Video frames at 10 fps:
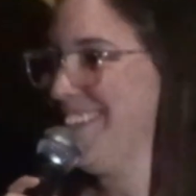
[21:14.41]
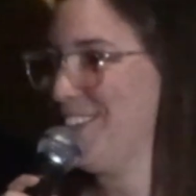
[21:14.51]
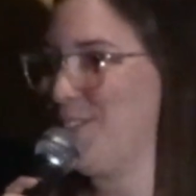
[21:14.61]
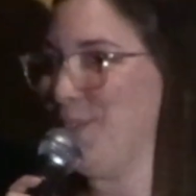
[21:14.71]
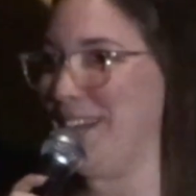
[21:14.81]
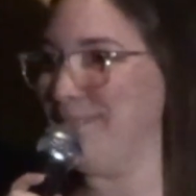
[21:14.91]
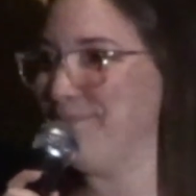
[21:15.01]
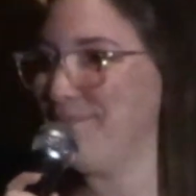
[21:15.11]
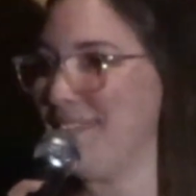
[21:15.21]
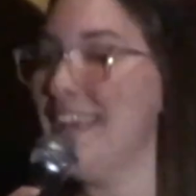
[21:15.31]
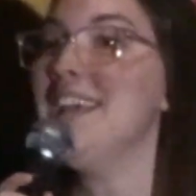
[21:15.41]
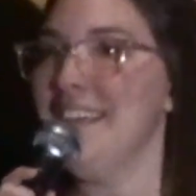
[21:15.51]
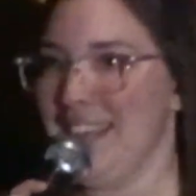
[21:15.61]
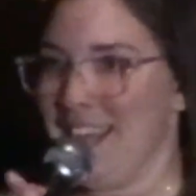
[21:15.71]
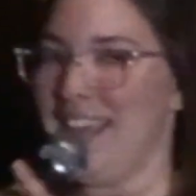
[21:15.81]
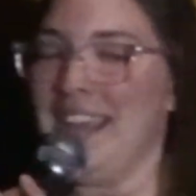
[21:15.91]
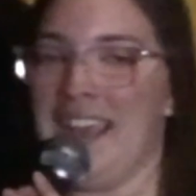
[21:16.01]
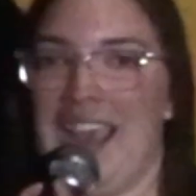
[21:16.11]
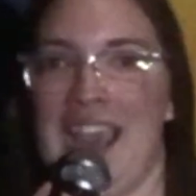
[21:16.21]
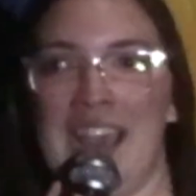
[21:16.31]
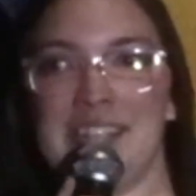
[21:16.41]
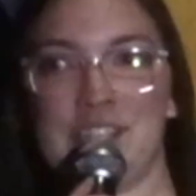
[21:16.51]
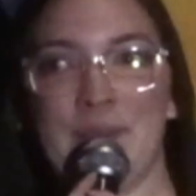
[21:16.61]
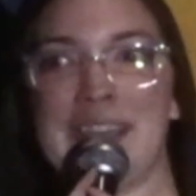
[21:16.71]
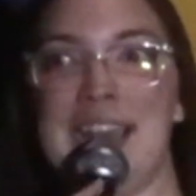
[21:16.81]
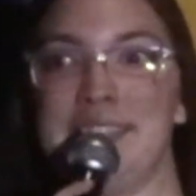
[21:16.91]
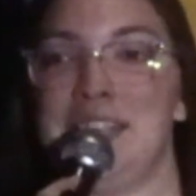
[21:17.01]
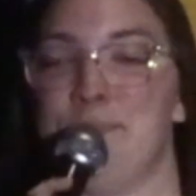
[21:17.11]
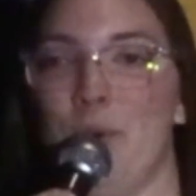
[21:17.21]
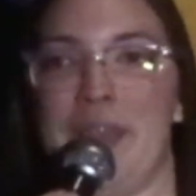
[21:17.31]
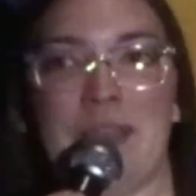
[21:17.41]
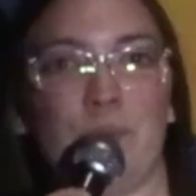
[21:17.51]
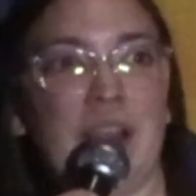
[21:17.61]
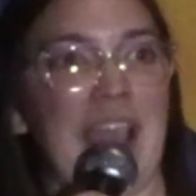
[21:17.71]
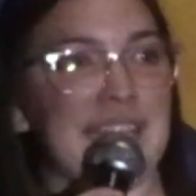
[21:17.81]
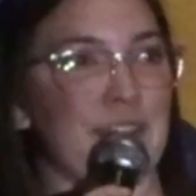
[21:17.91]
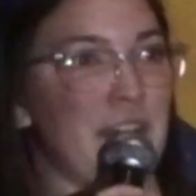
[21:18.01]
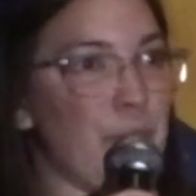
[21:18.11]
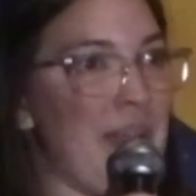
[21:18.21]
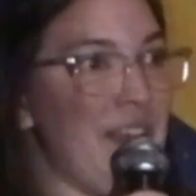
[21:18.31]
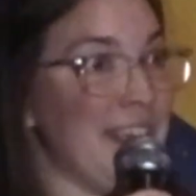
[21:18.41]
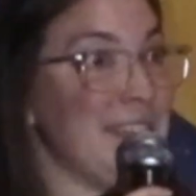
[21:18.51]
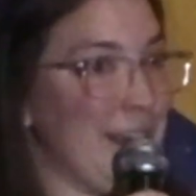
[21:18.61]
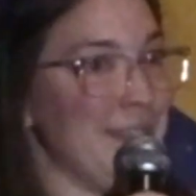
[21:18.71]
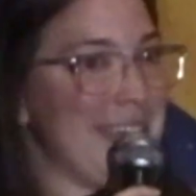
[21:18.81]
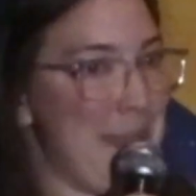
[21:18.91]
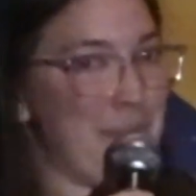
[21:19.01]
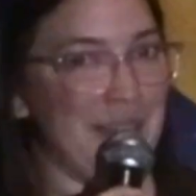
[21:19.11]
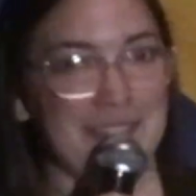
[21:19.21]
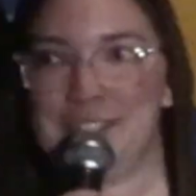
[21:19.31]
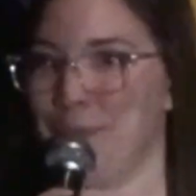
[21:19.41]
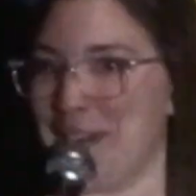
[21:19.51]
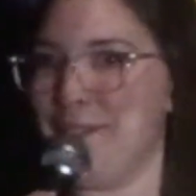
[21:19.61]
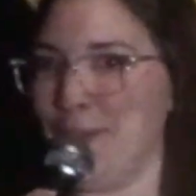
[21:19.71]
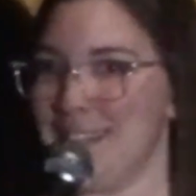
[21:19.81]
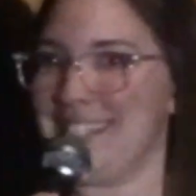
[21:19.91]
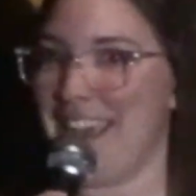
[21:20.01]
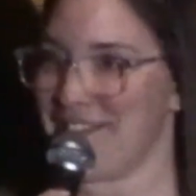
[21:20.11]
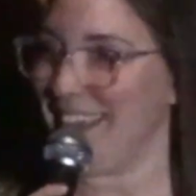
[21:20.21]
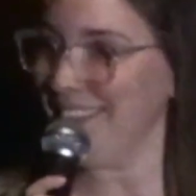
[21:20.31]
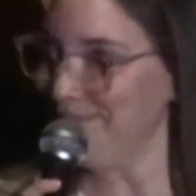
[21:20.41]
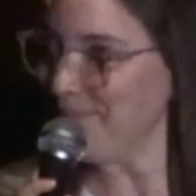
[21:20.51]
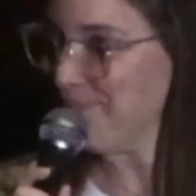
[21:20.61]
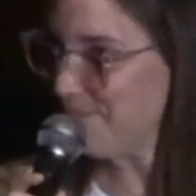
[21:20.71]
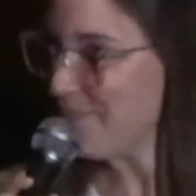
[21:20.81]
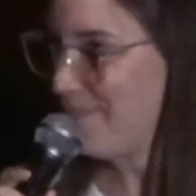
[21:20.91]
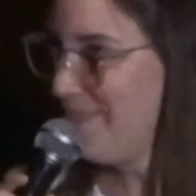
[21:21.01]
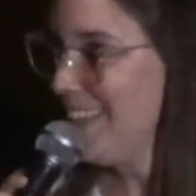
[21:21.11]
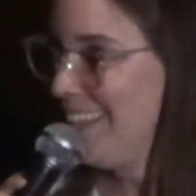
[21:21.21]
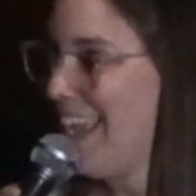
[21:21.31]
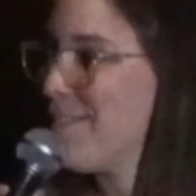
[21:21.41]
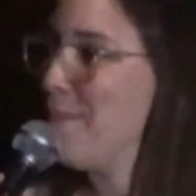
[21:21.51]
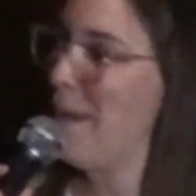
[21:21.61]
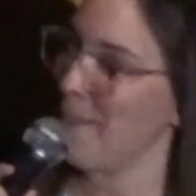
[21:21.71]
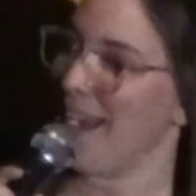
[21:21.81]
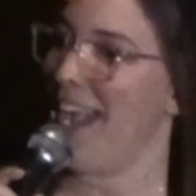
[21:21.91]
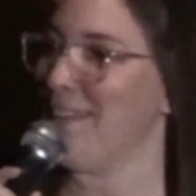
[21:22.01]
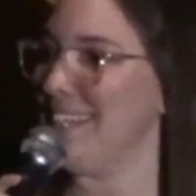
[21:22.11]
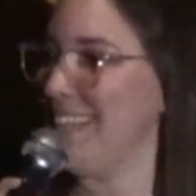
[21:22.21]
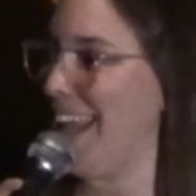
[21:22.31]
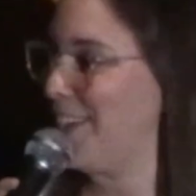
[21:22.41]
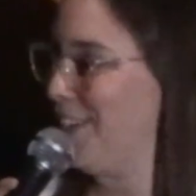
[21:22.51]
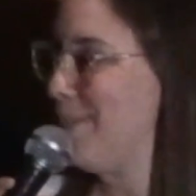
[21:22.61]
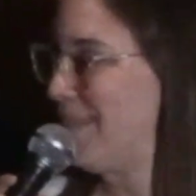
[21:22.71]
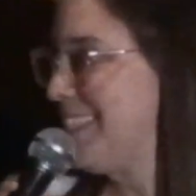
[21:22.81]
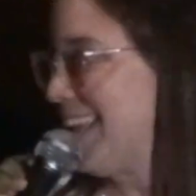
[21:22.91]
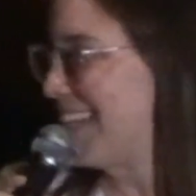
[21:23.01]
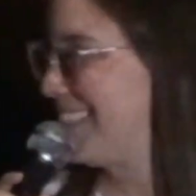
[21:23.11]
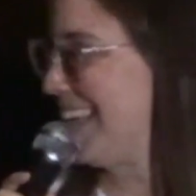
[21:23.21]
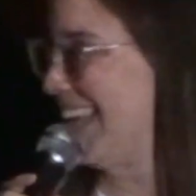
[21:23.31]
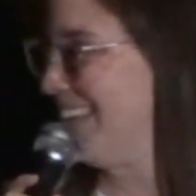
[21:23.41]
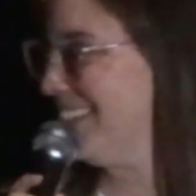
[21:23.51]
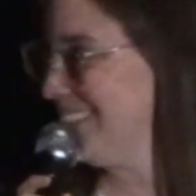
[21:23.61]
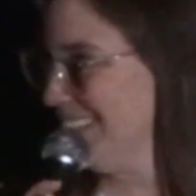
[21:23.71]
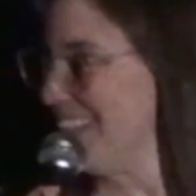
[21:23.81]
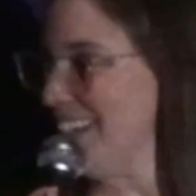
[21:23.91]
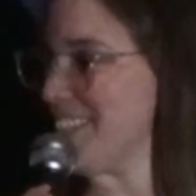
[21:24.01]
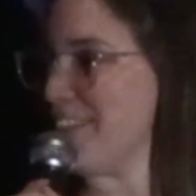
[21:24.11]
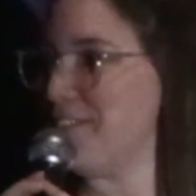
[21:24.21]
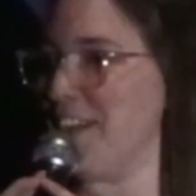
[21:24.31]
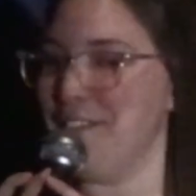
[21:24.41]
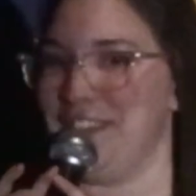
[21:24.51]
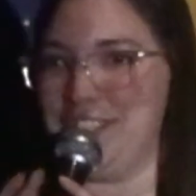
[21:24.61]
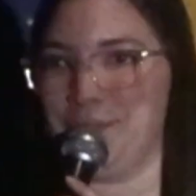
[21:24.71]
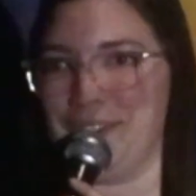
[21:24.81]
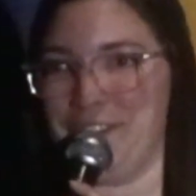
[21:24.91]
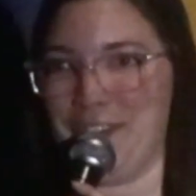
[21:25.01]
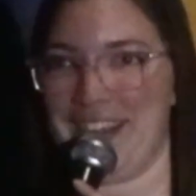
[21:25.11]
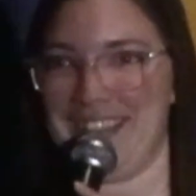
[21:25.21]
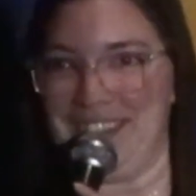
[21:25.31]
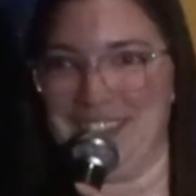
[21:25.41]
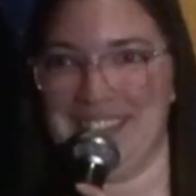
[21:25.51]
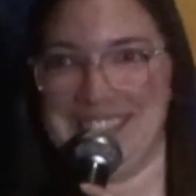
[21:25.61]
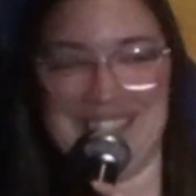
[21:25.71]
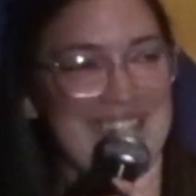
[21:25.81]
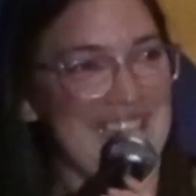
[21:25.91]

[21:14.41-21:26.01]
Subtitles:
Cool. So it got to the point where I started wearing adult diapers 24/7. Yeah, remember how I said I couldn't be sexy? It's a fun visual for you.